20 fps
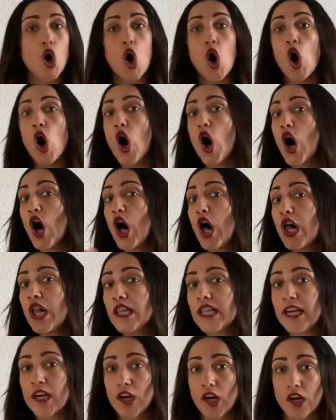all
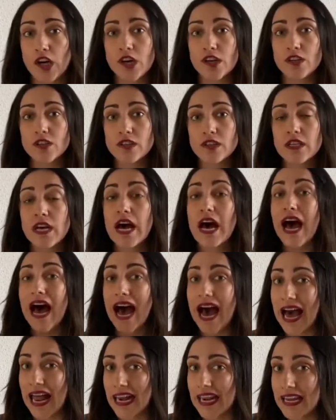the colors
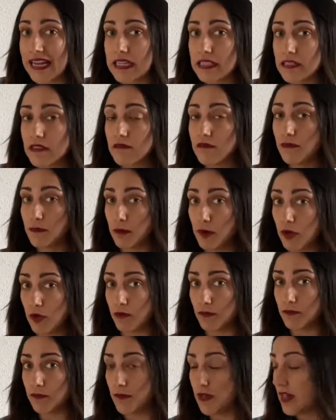unless
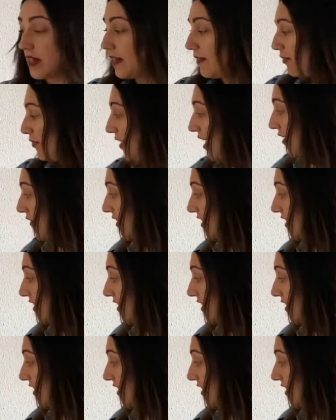blue that